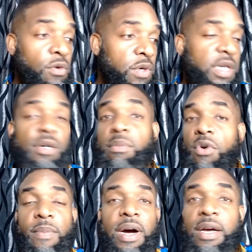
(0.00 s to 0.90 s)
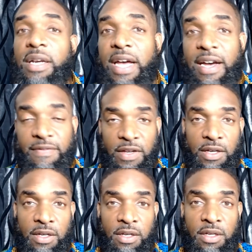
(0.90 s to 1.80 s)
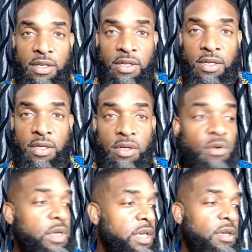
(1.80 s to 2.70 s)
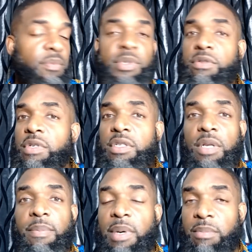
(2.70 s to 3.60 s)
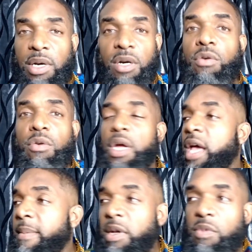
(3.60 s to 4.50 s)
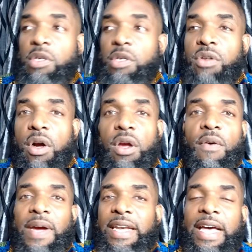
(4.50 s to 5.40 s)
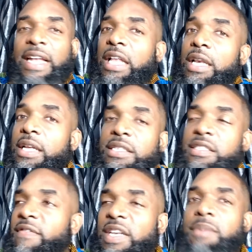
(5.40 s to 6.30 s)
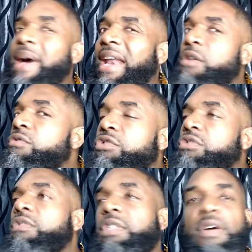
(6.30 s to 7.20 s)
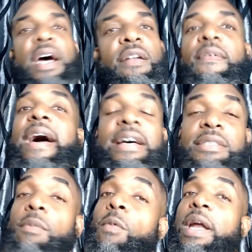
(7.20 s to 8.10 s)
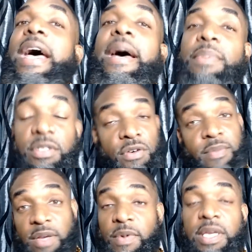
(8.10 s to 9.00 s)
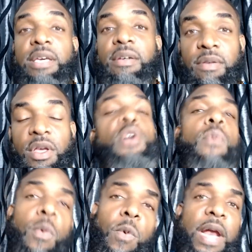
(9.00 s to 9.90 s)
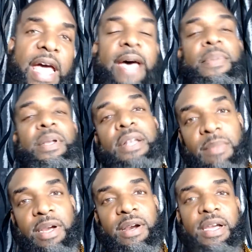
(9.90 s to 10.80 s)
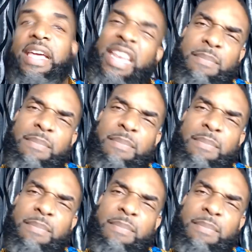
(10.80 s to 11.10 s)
Who killed Muammar Gaddafi? Who killed Patrice Lumumba? When you start going down a list of anybody who truly tried to rise up, what happened to them? They were killed. Well, what happened in America?